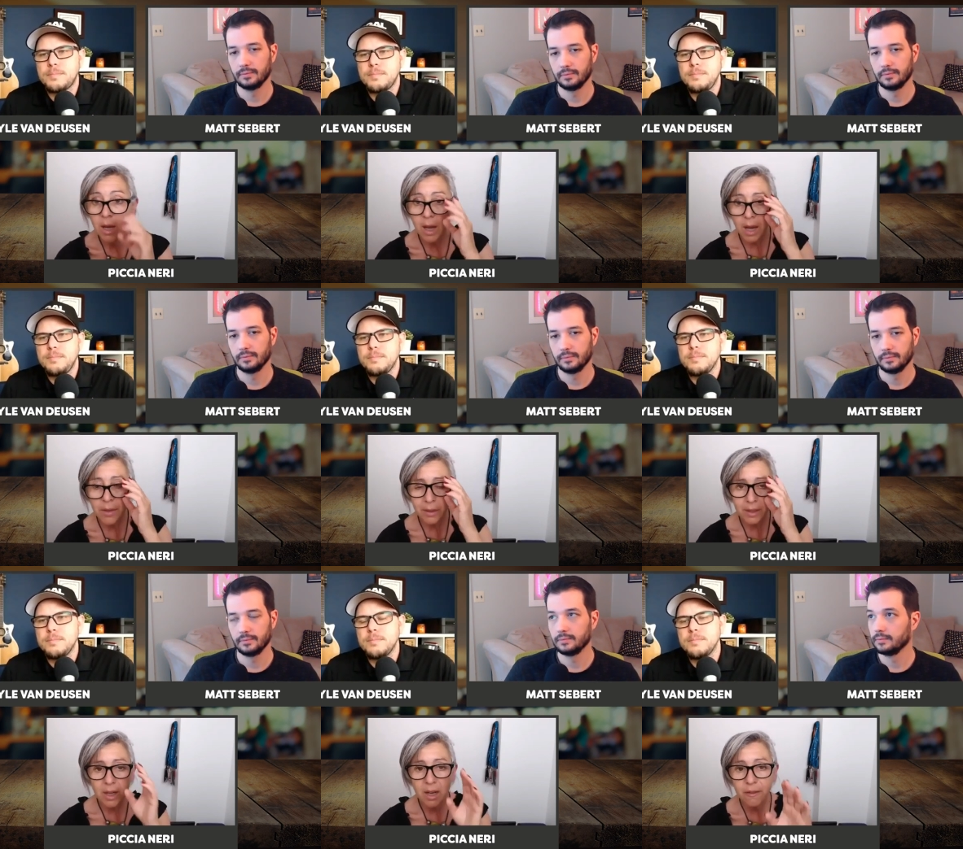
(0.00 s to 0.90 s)
Speaker 1: And the
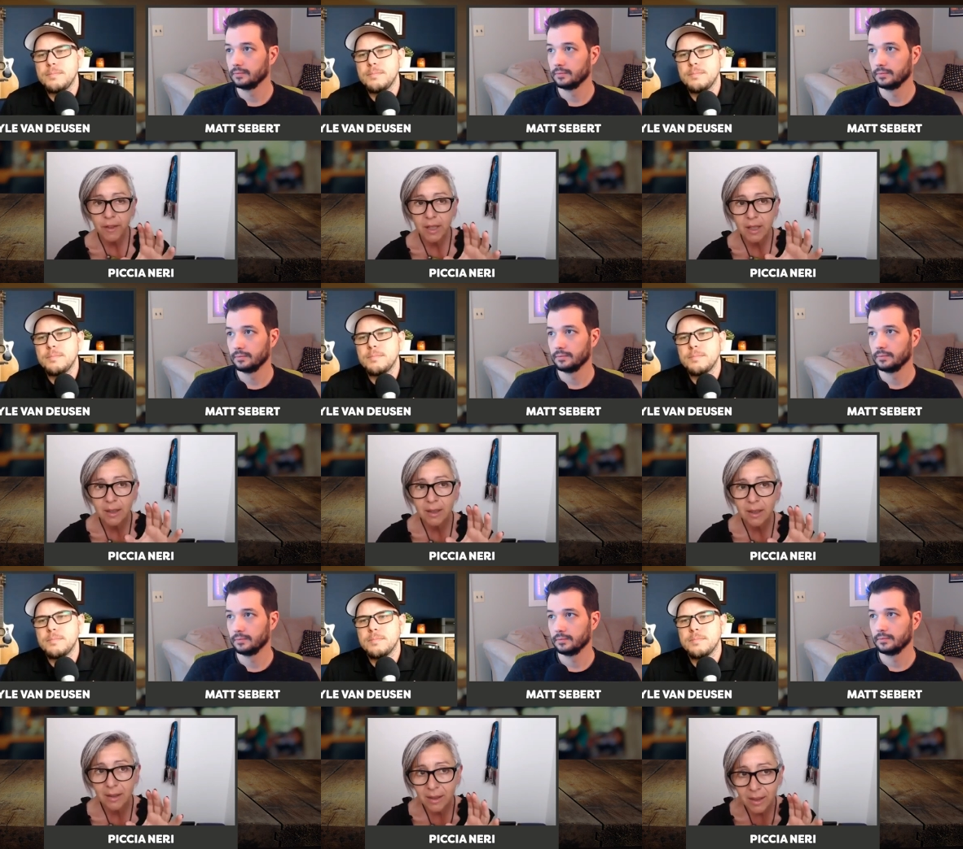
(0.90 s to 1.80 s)
design phase,
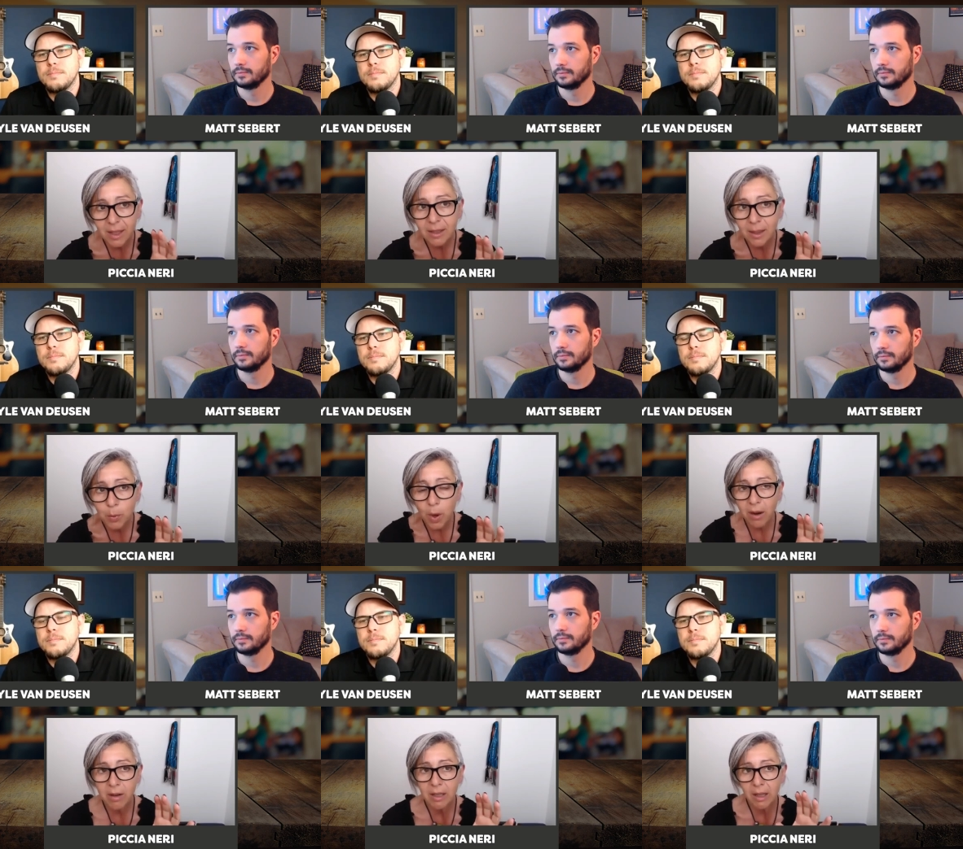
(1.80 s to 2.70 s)
this is where
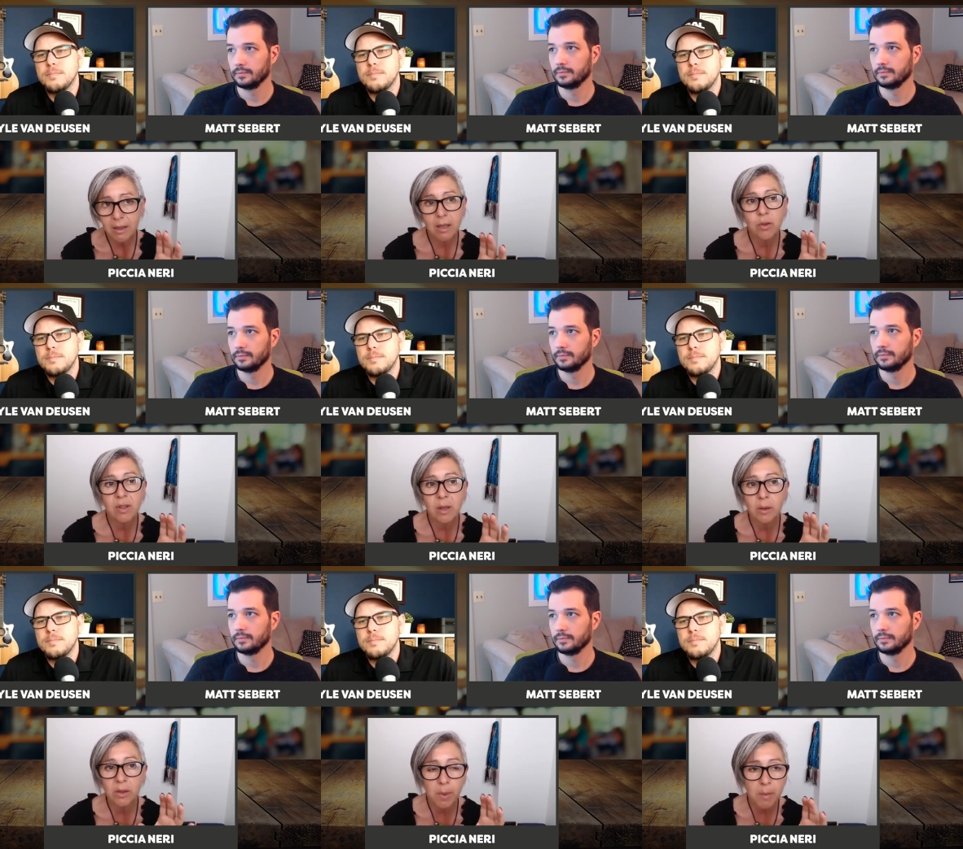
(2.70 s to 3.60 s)
it gets interesting because
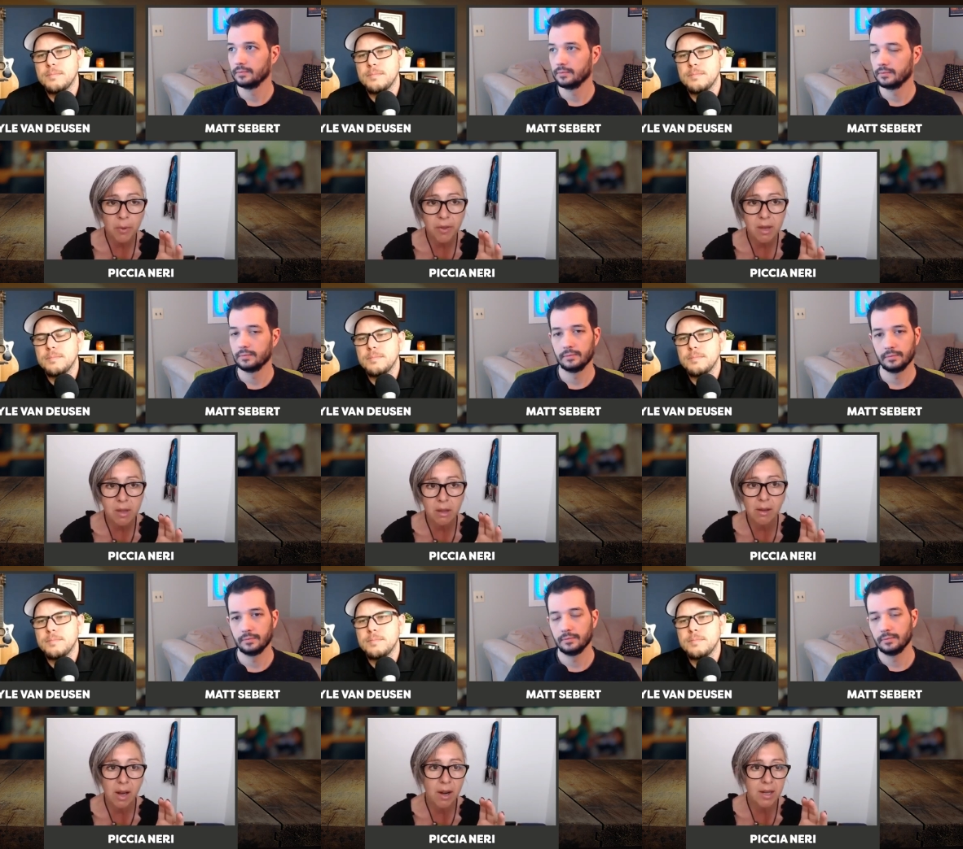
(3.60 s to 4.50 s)
people think that
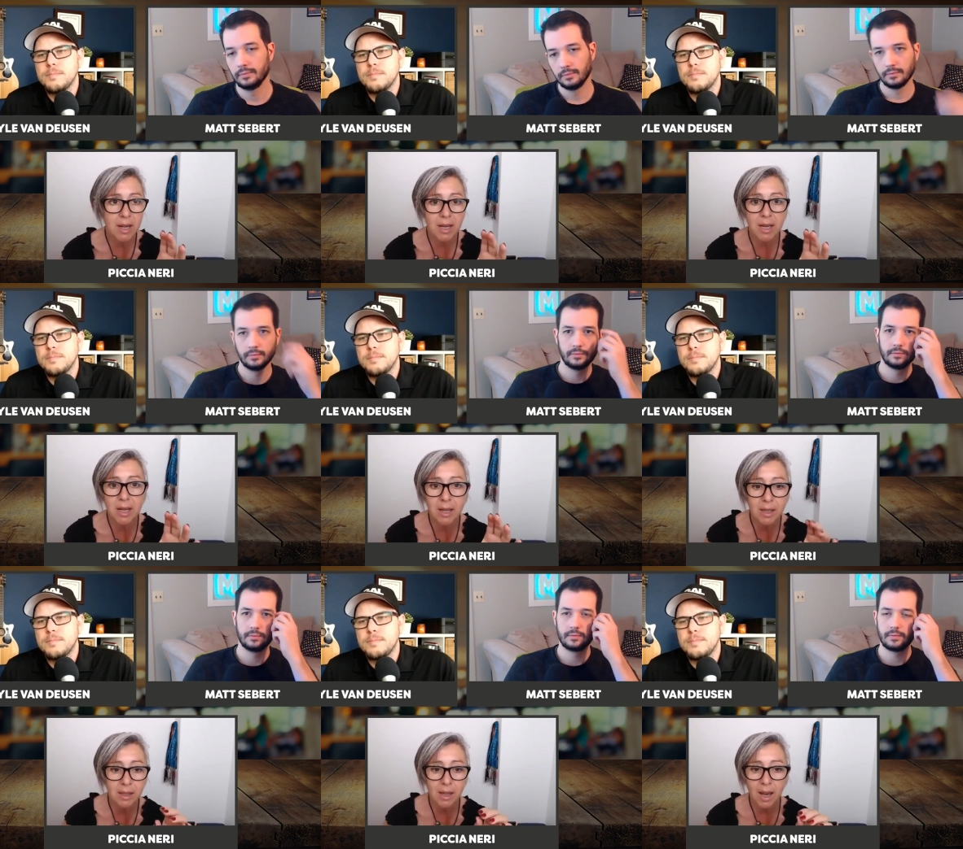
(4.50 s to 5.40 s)
designing
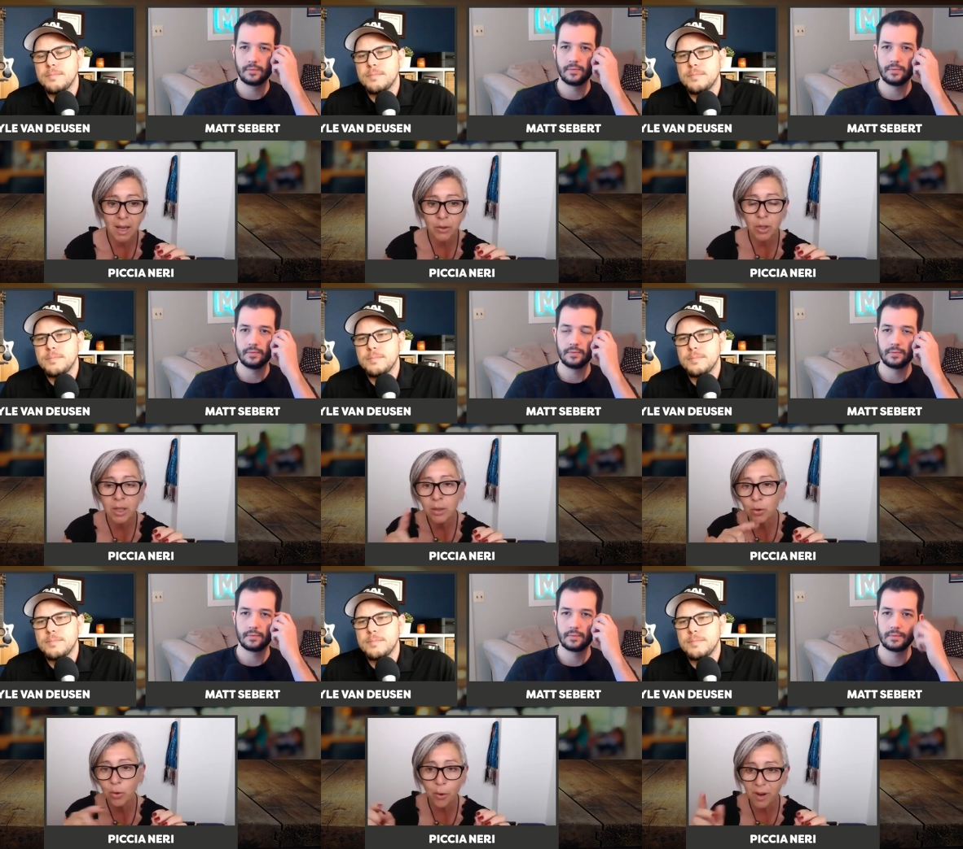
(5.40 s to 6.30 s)
is actually
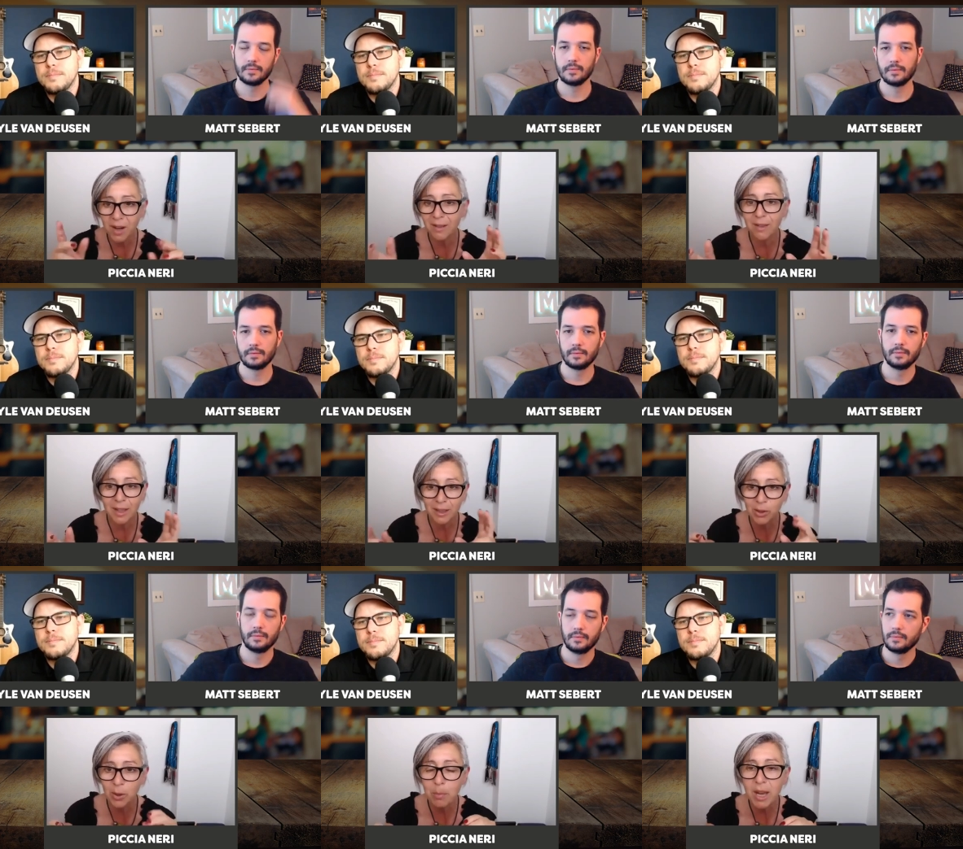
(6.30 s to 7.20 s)
drawing things on a
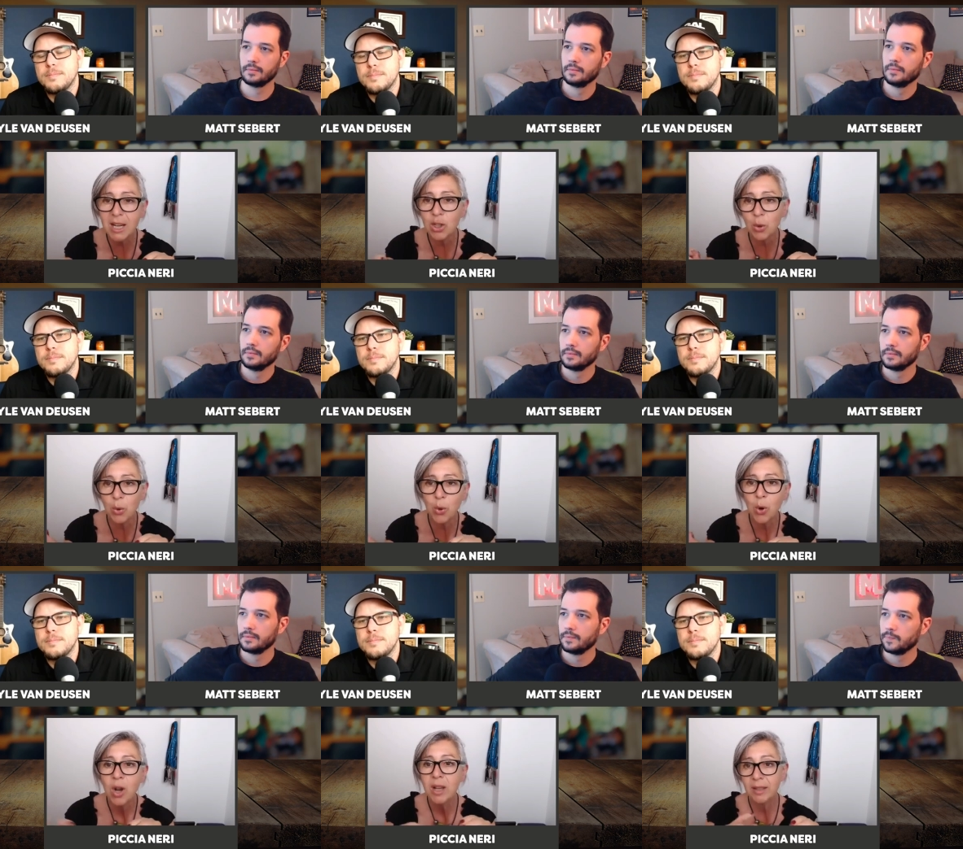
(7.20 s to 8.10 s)
page or
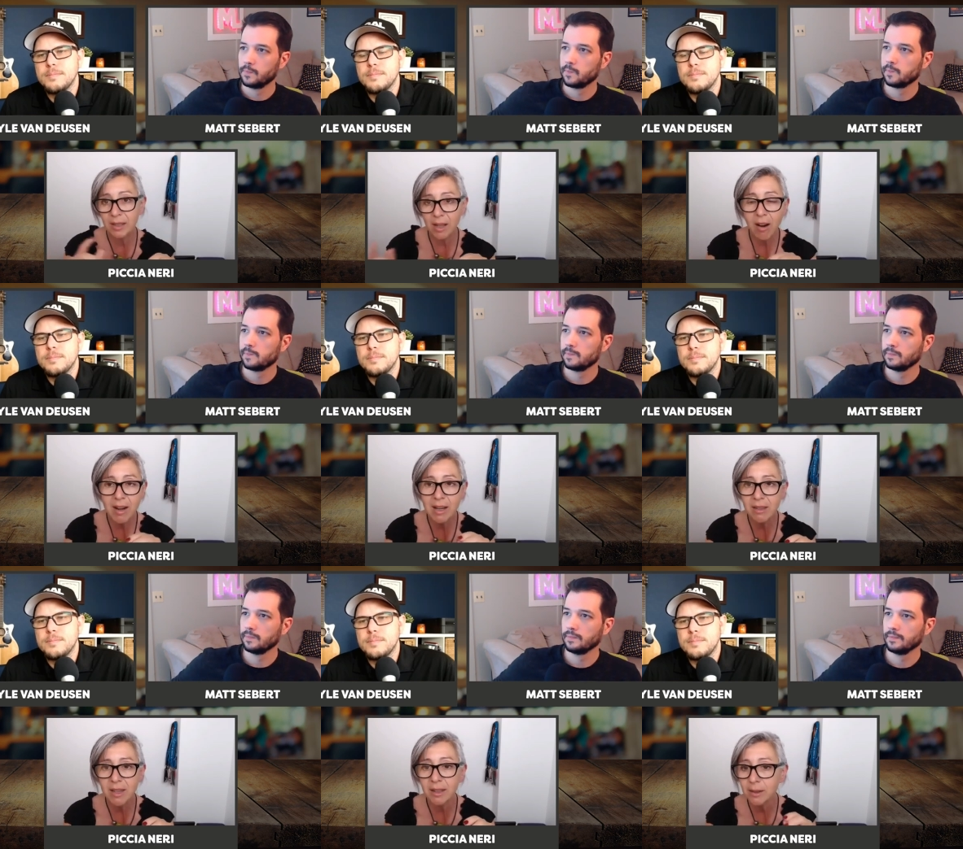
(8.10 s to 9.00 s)
styling things.